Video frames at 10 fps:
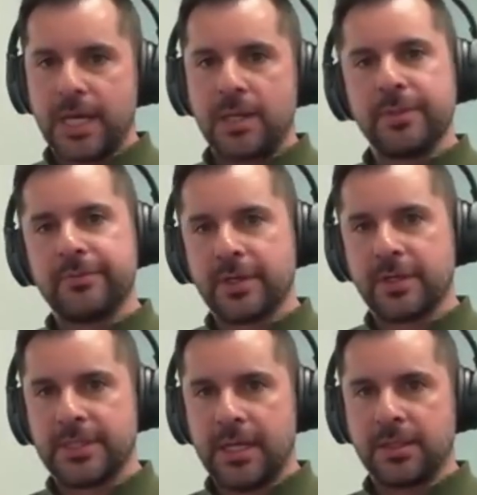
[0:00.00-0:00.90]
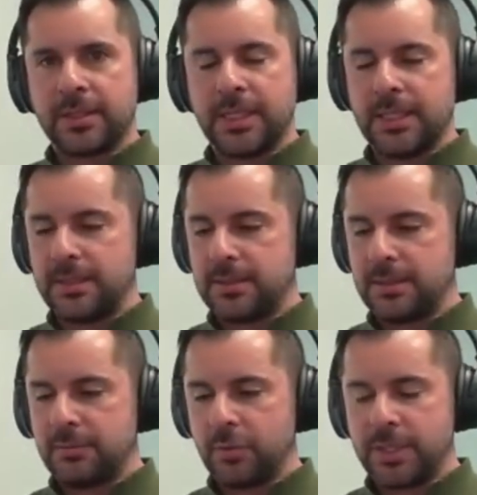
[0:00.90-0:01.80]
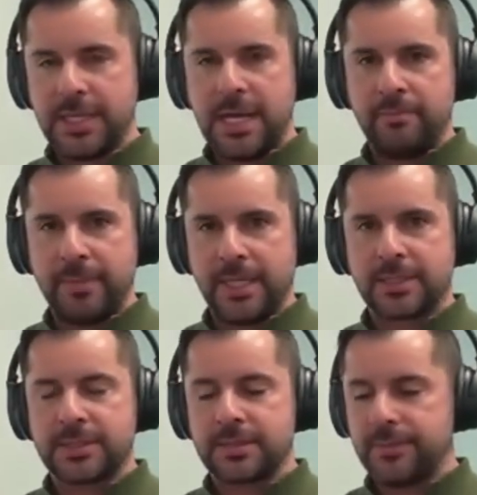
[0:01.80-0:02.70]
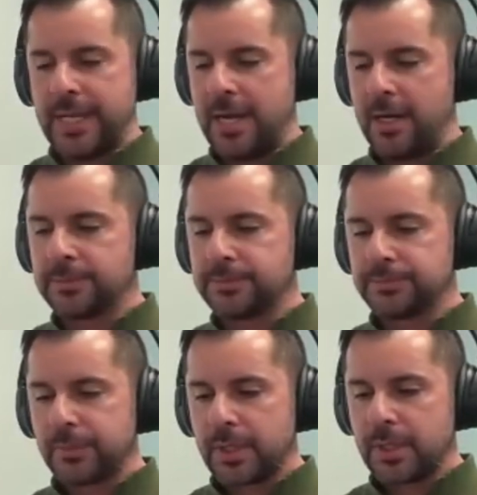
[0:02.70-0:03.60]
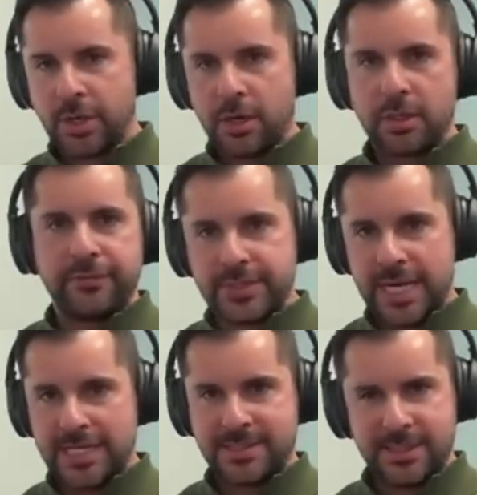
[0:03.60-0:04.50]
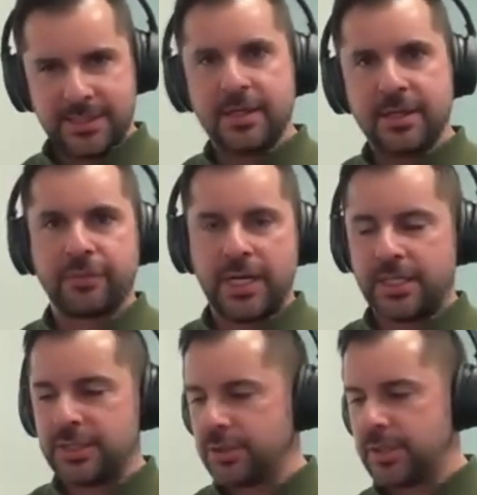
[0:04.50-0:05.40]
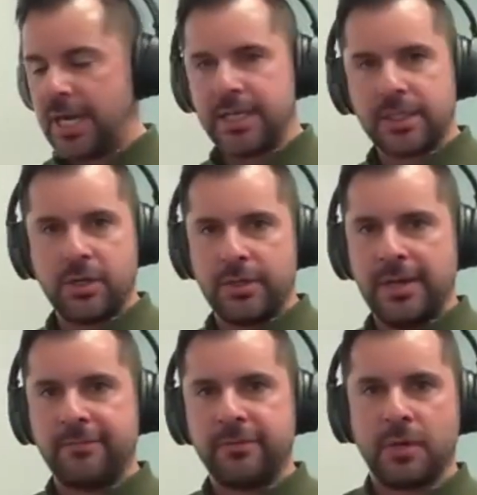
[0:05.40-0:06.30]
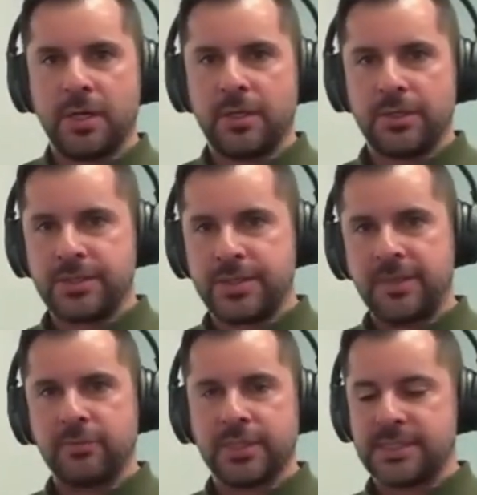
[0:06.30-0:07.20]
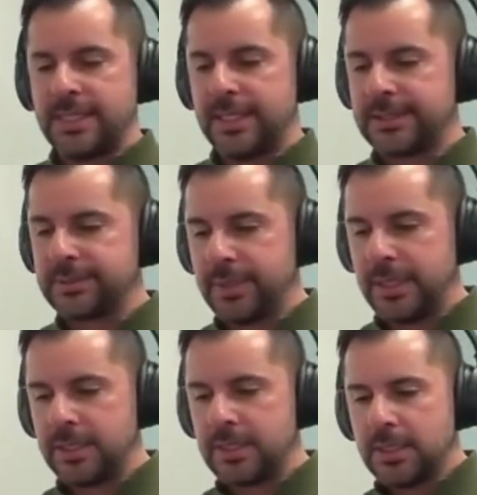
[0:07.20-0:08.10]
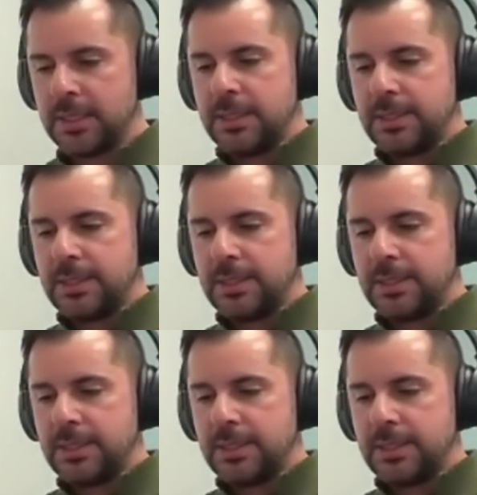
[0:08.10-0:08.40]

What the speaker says: So you got to be very delicate with that mix. Now, it's hard if you're testing stuff, right? Because you're kind of going everywhere and you're seeing what sticks, but